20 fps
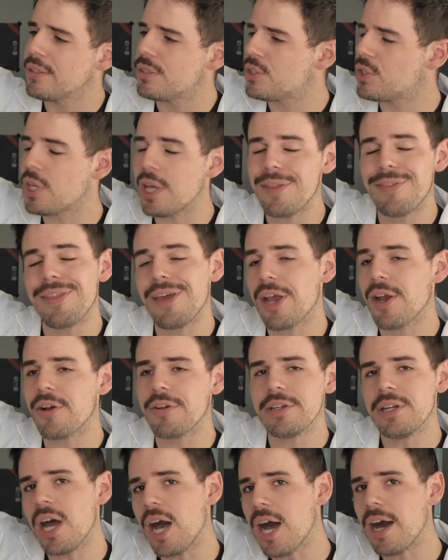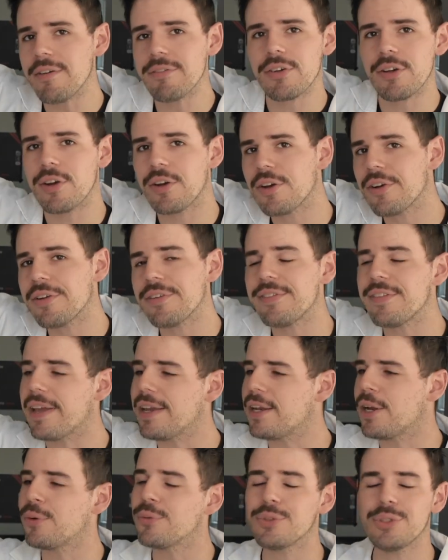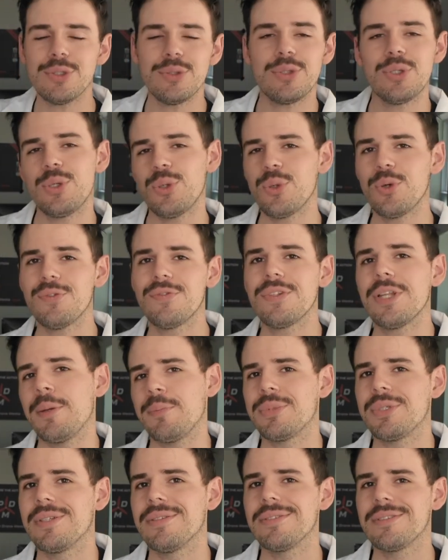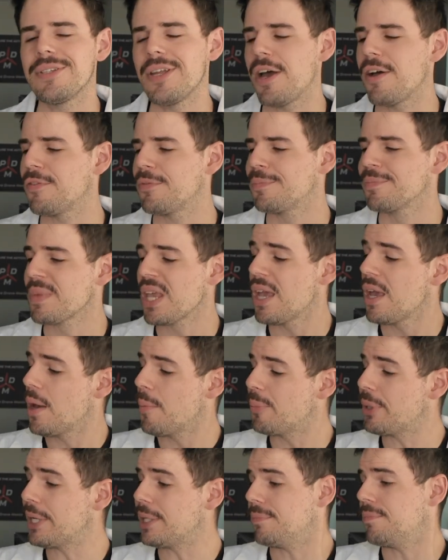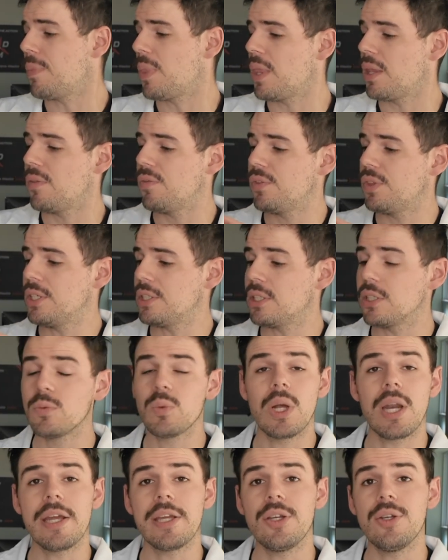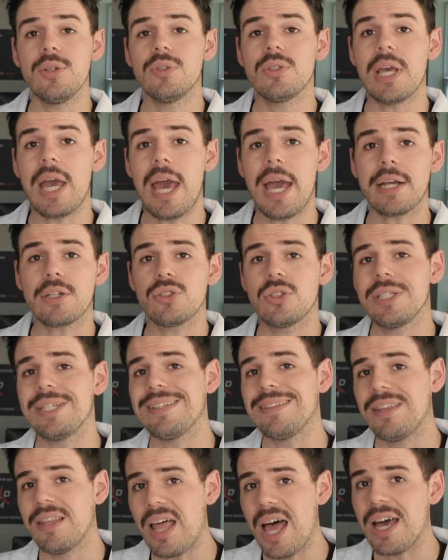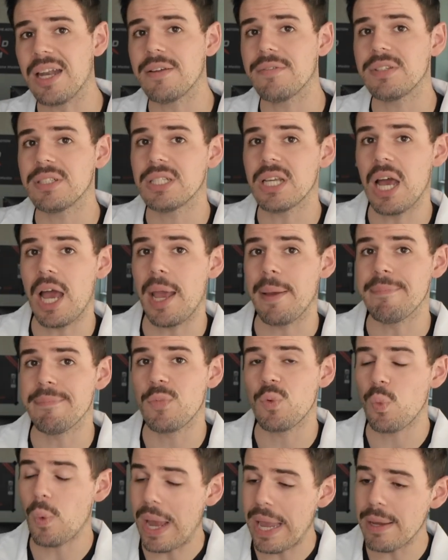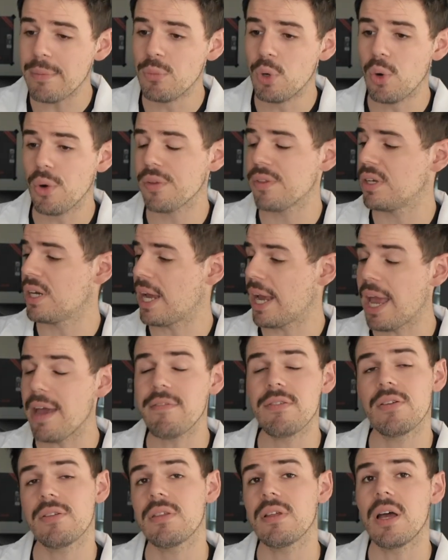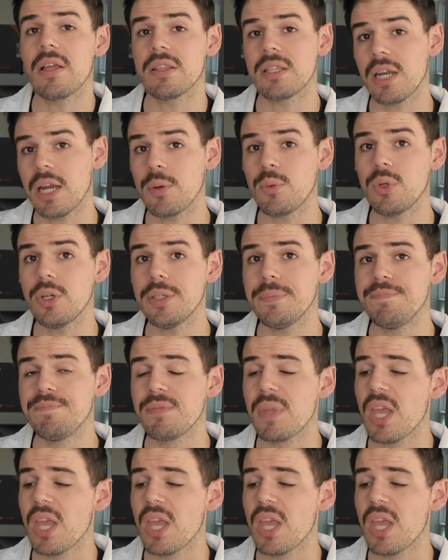sit there and hover and they don't do cool flips and stuff. But this is what I use actually a lot of the time, way more than I ever thought that I would.